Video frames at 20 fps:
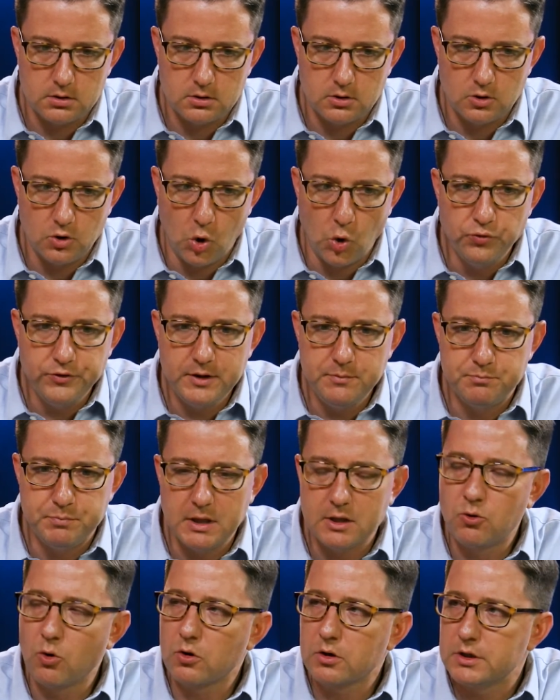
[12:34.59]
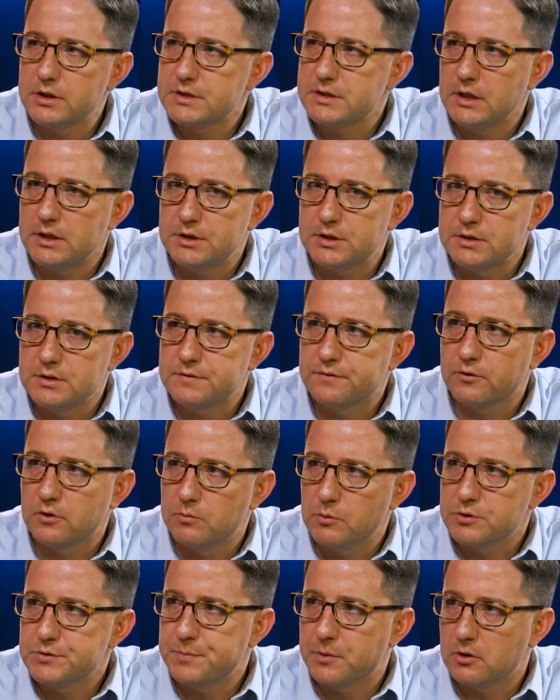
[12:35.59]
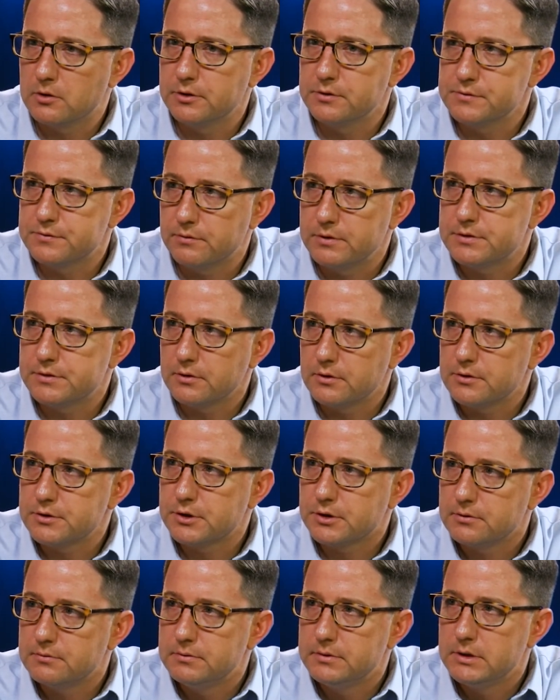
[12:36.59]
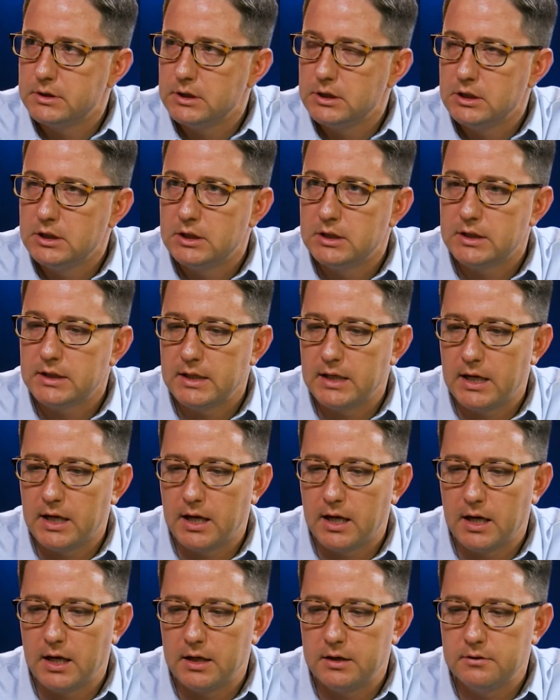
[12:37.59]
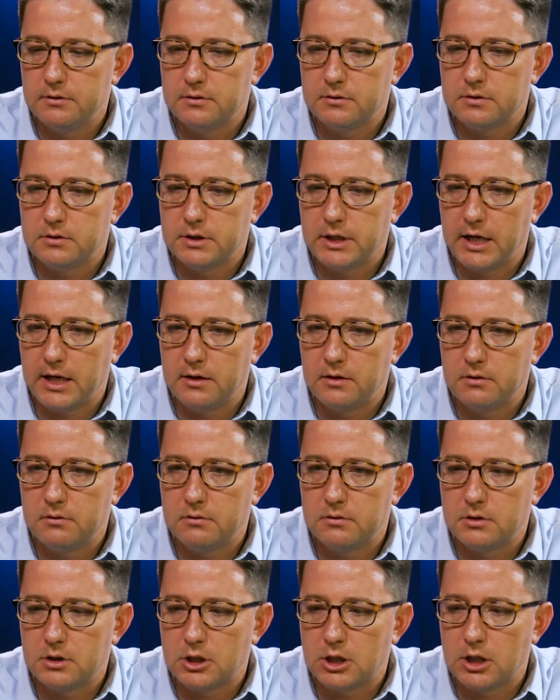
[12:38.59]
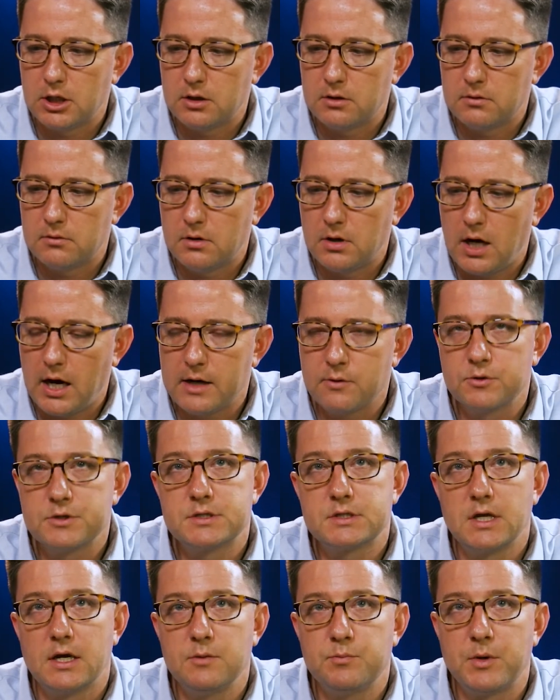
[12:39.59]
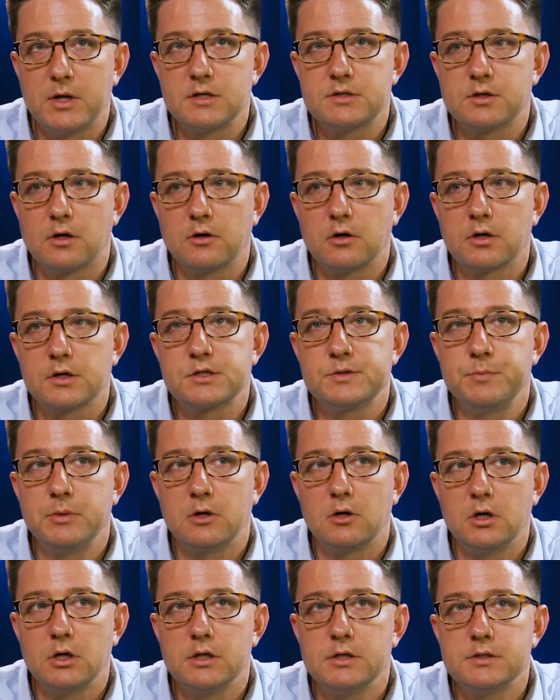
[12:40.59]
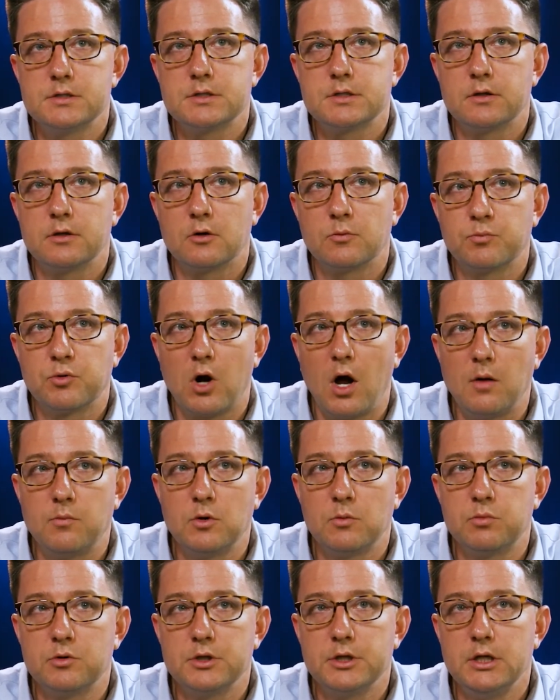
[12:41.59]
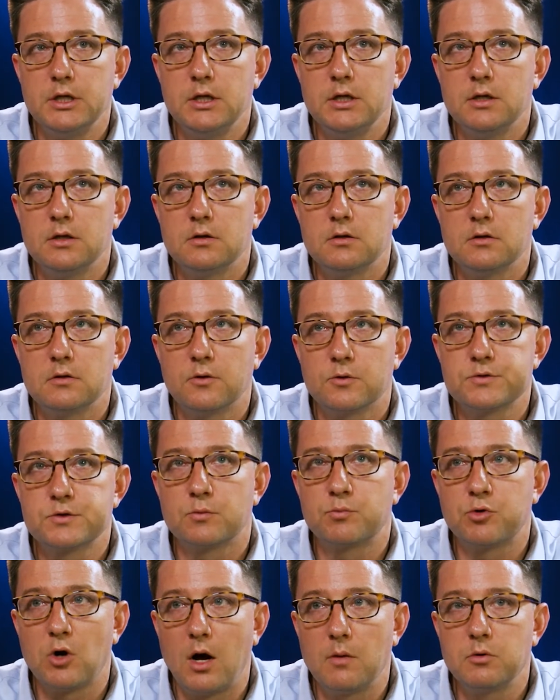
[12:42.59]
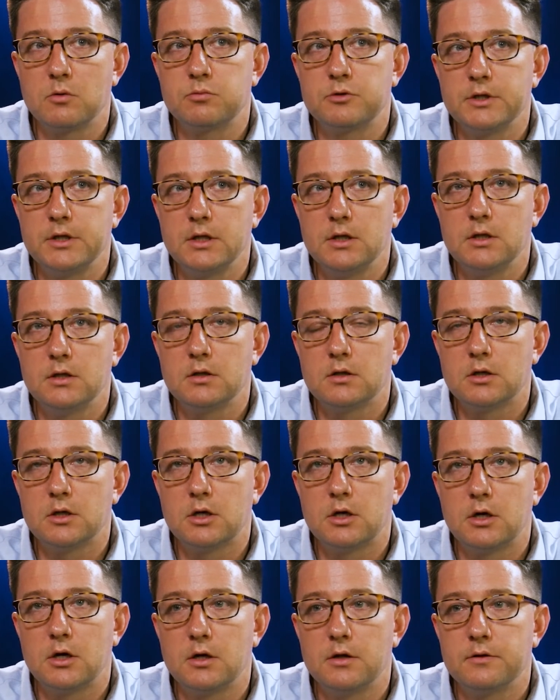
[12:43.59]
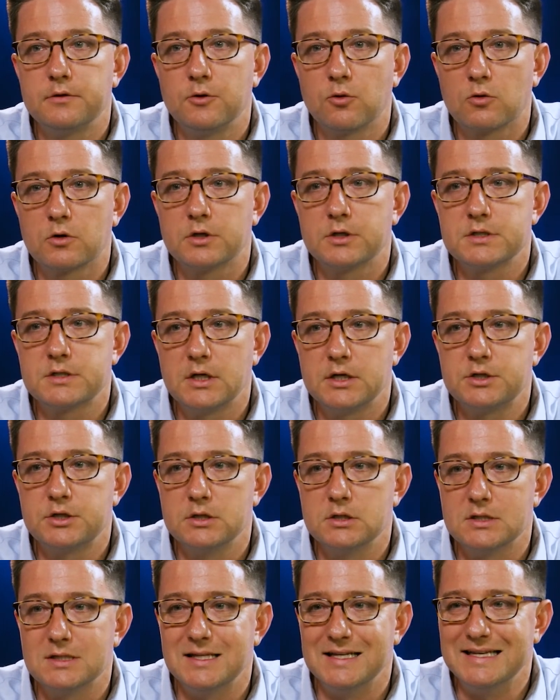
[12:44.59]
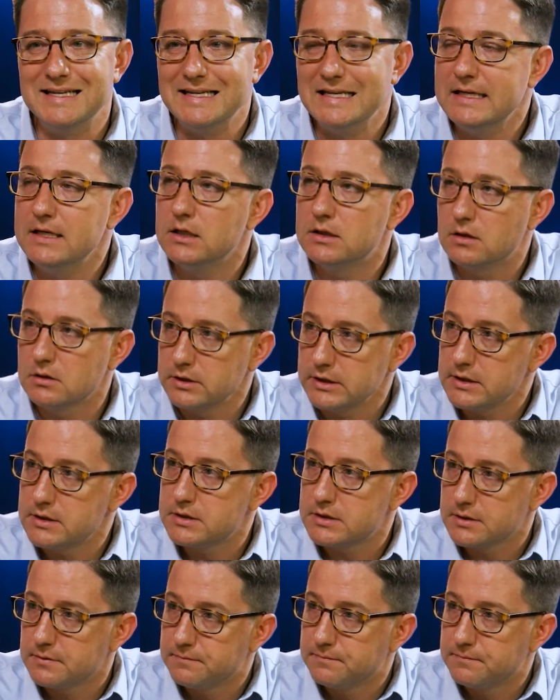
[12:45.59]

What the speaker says: only big organizations, for the most part, use research. And I would say, based on our experience, those are probably the organizations that need it the least.